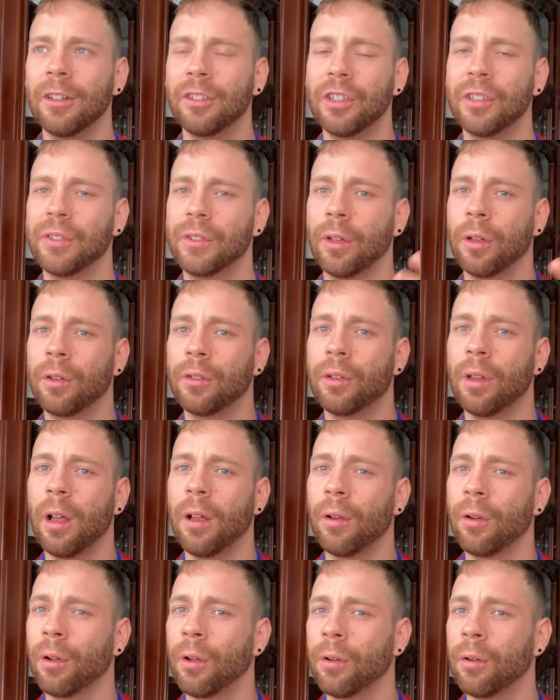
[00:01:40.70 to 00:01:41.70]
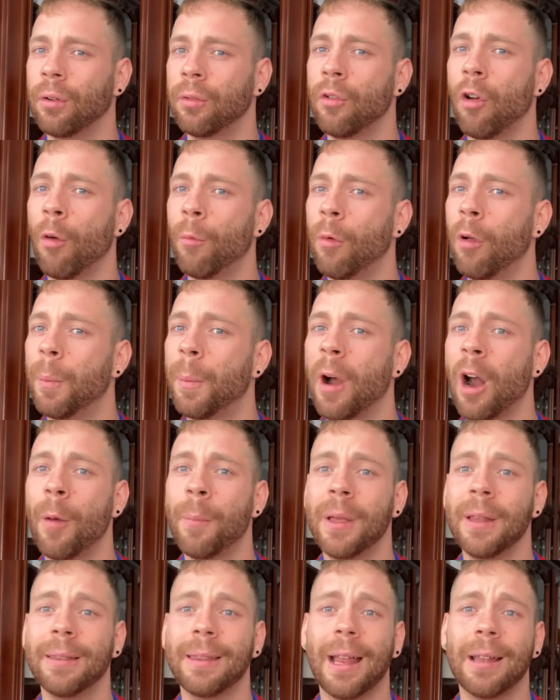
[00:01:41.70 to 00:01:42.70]
just a, a normal
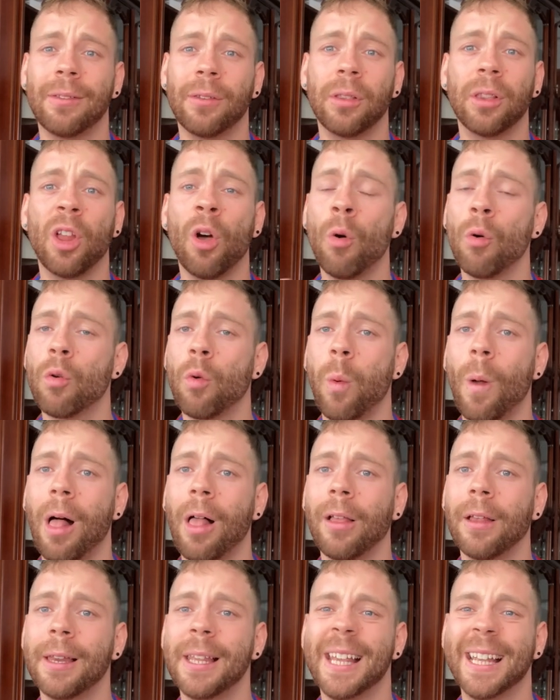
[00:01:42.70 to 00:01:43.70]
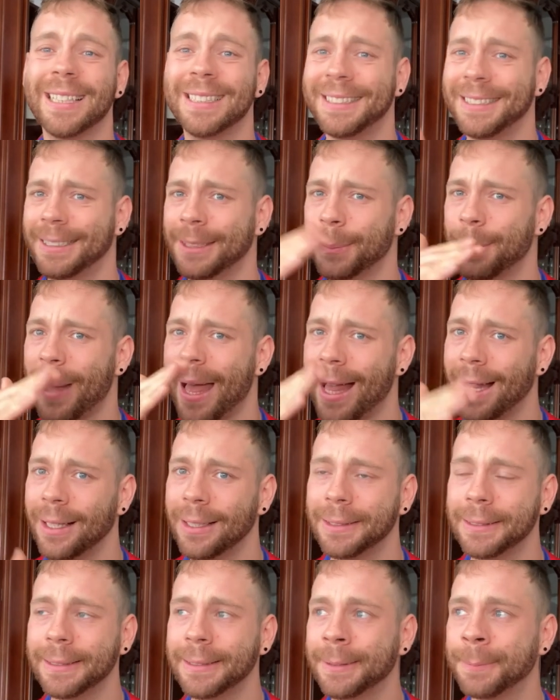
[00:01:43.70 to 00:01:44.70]
apartment that's low quality. It
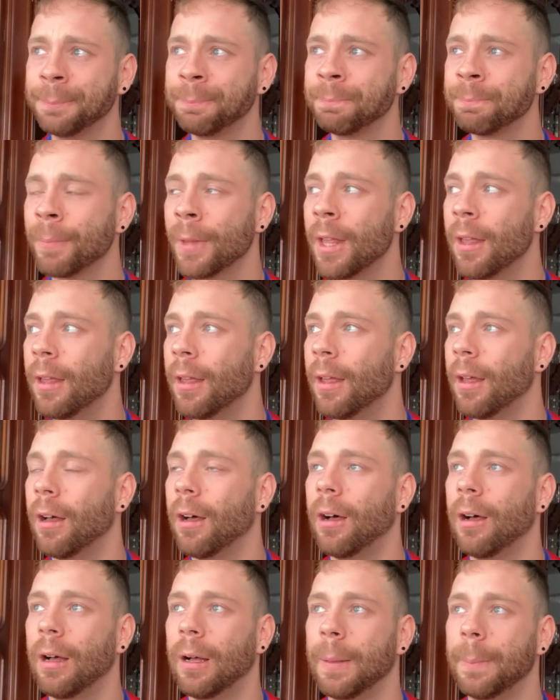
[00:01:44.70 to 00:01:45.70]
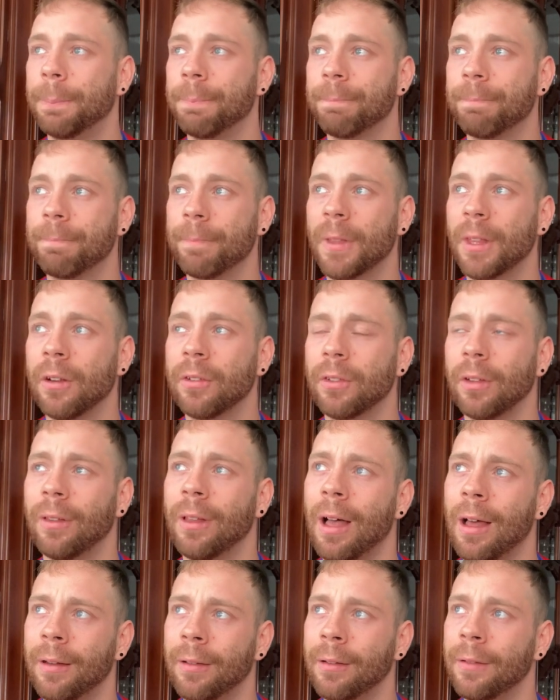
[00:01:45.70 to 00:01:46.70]
smells. Um, there's a
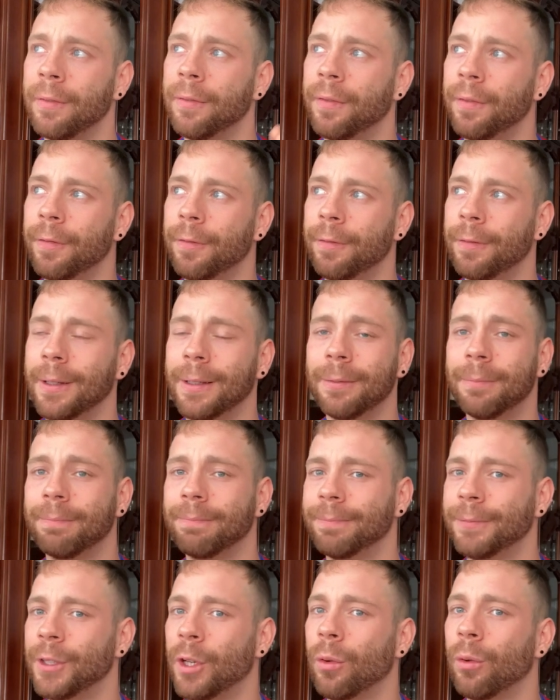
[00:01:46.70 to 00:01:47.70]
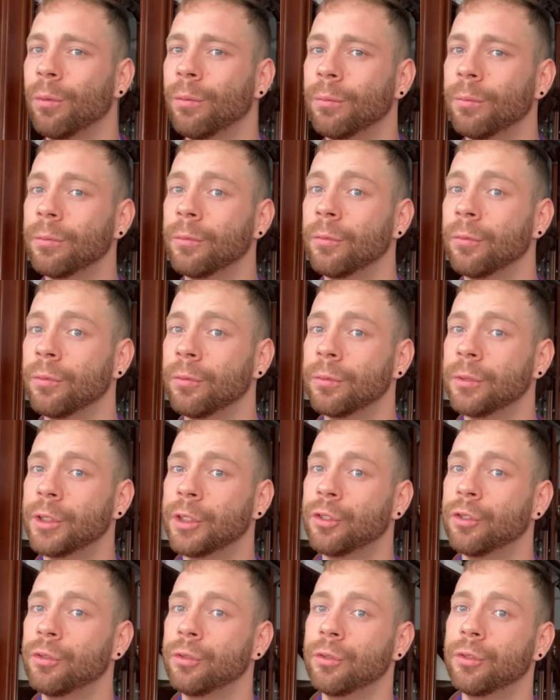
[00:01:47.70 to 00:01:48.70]
lot of, you know,
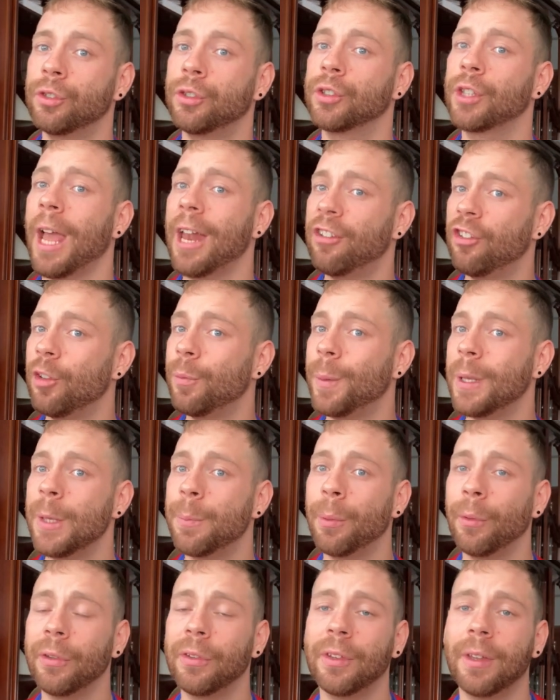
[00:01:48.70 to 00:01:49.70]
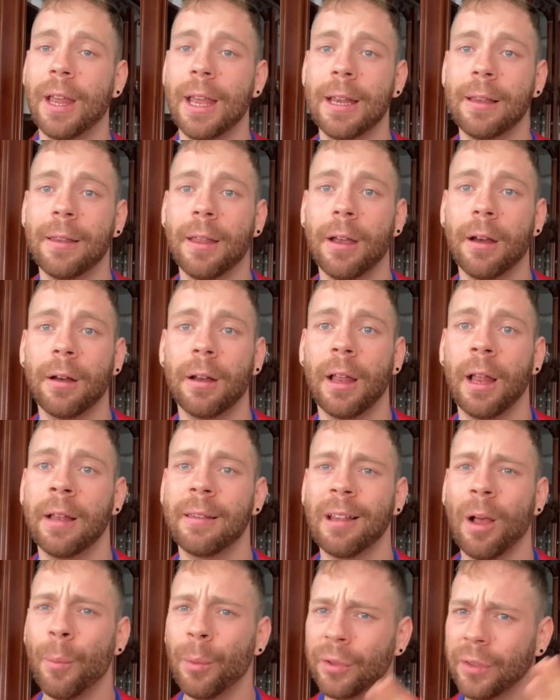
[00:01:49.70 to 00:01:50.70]
sketchy people staying there.
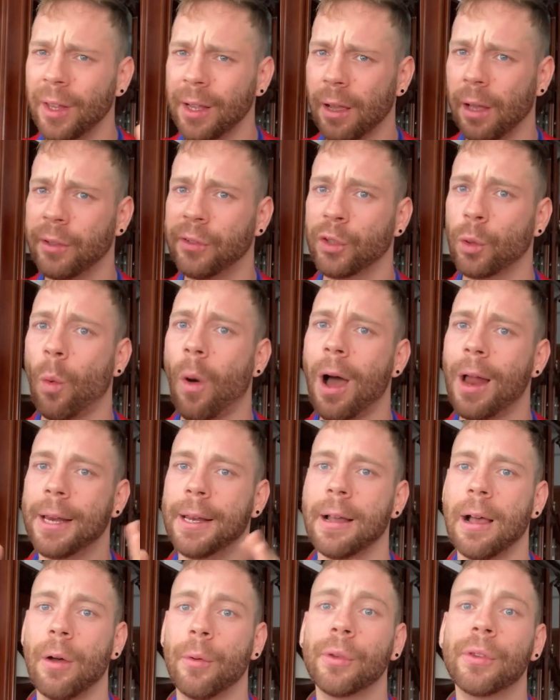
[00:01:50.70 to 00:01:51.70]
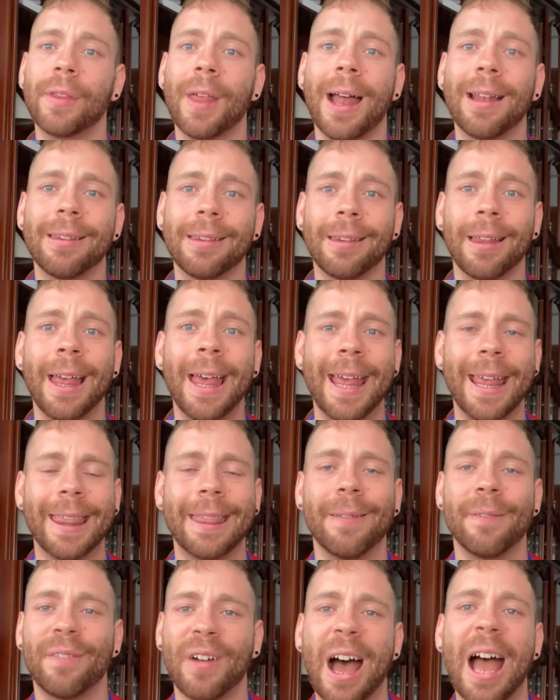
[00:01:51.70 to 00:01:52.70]
It's almost like a squatting house. That's
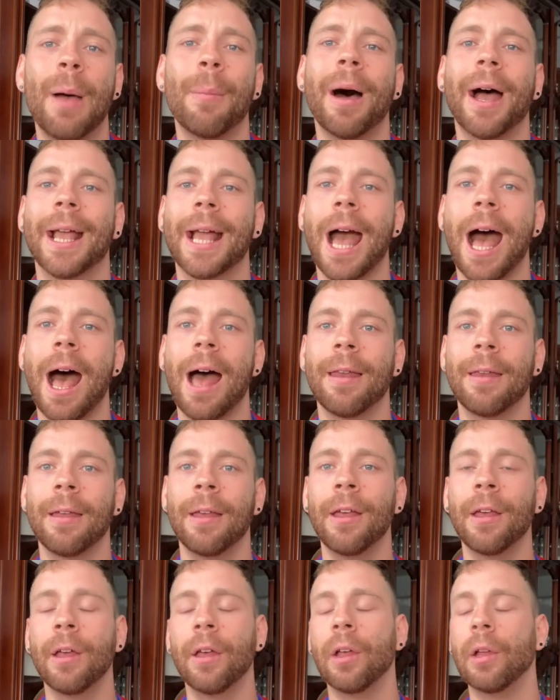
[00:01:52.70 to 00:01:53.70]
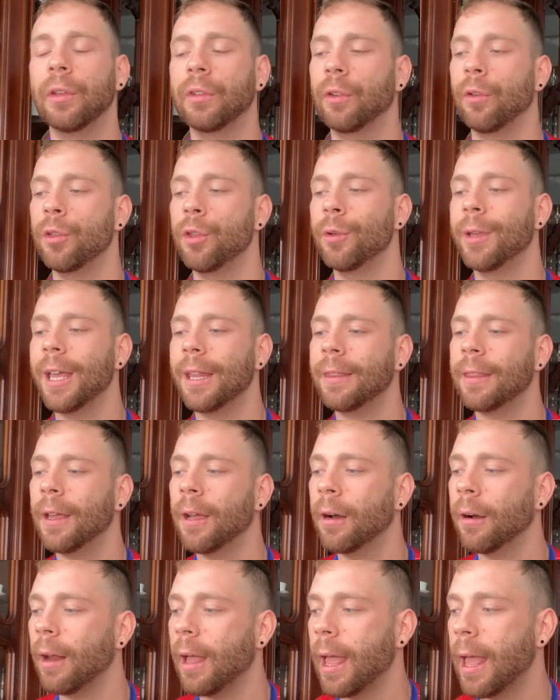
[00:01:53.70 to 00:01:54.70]
the vibe I got. So you get
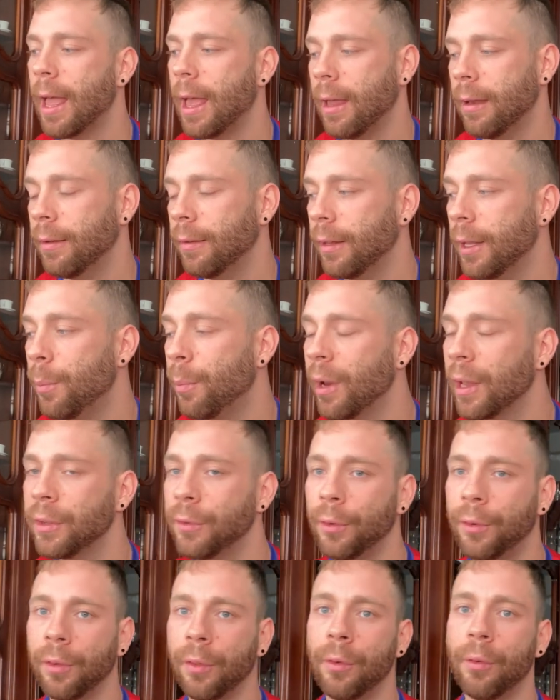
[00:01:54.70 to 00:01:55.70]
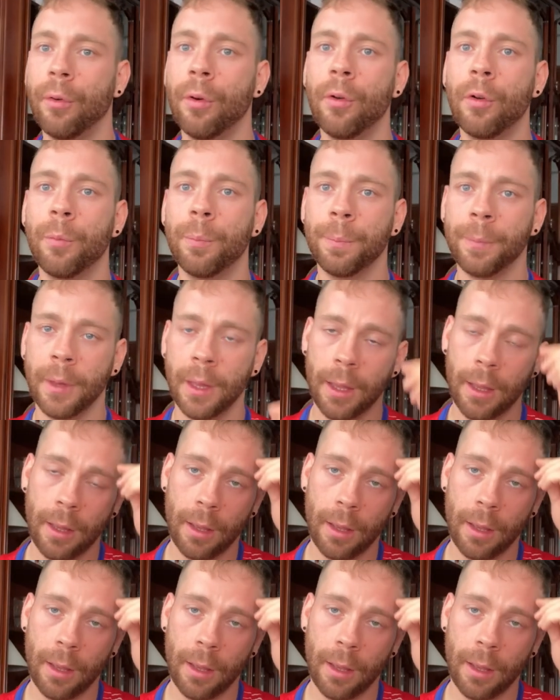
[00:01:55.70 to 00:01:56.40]
there and he brings you to the room